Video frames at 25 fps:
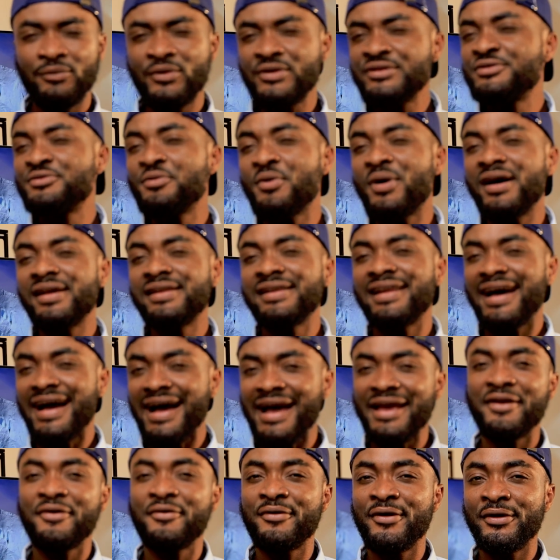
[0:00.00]
Which one
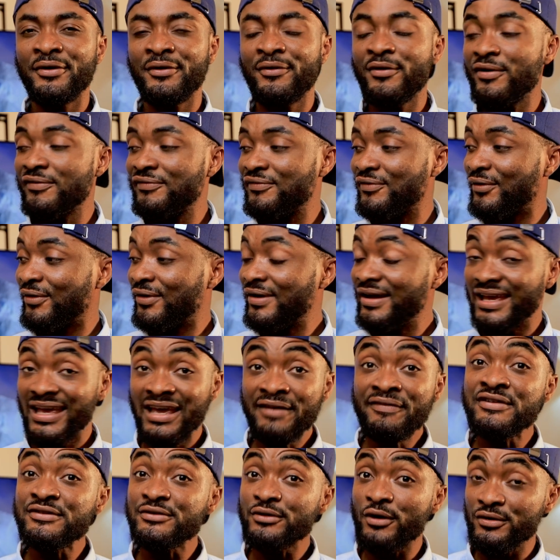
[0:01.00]
are you going to go for?
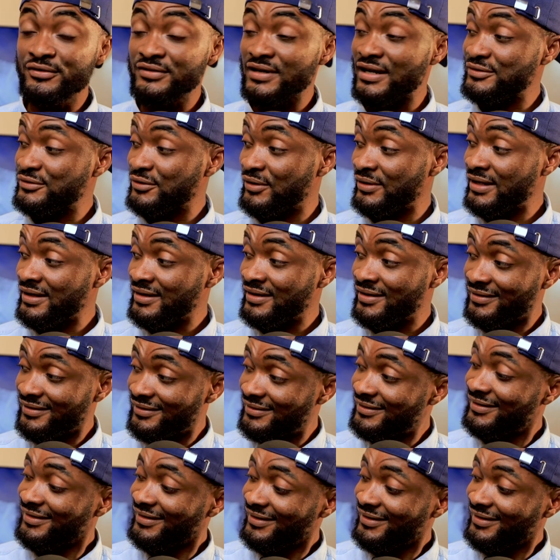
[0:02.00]
If it's ultrasonic,